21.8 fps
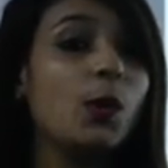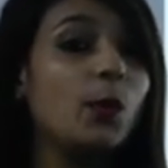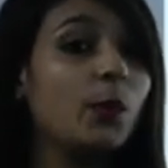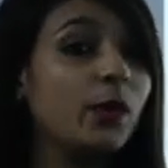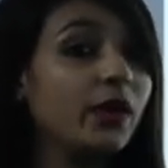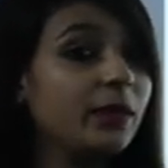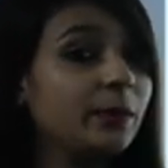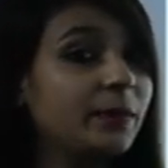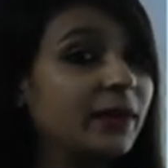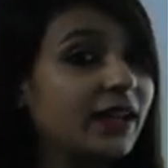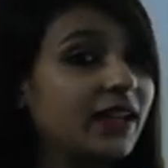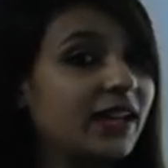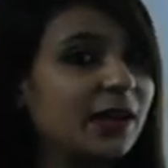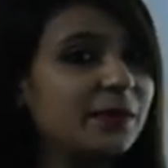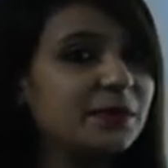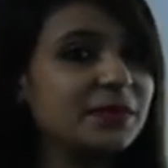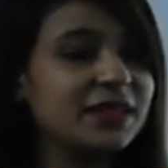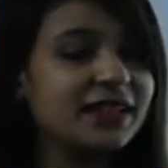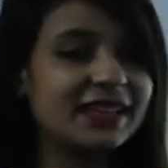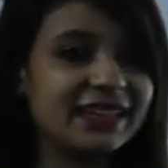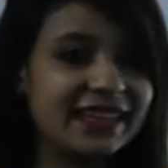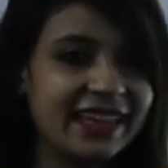will
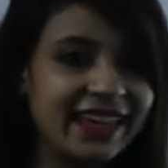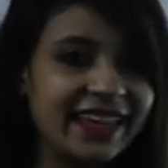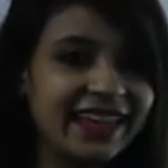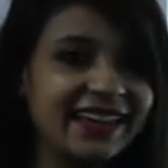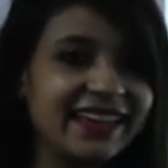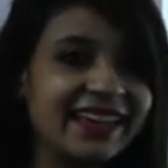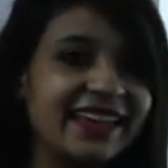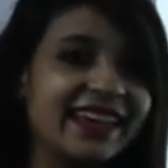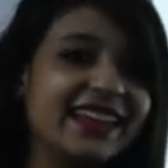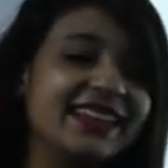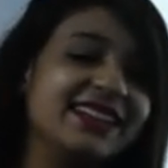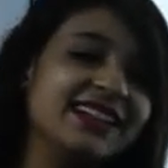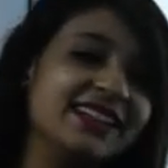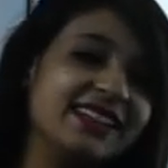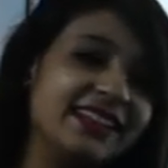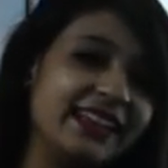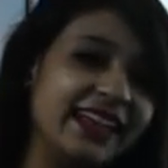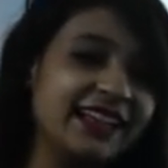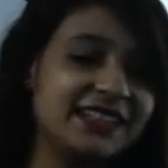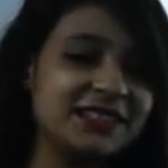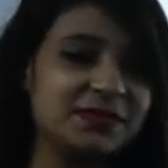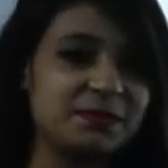become the king in the
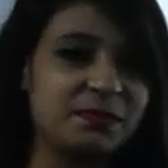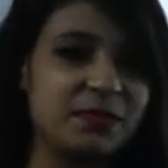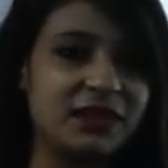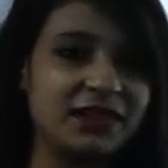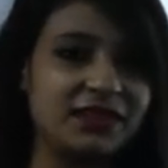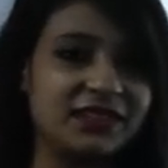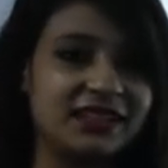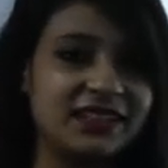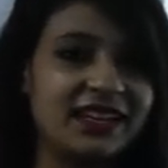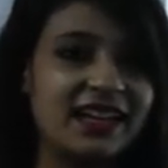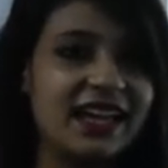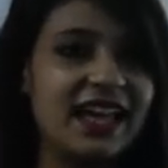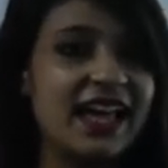next birth,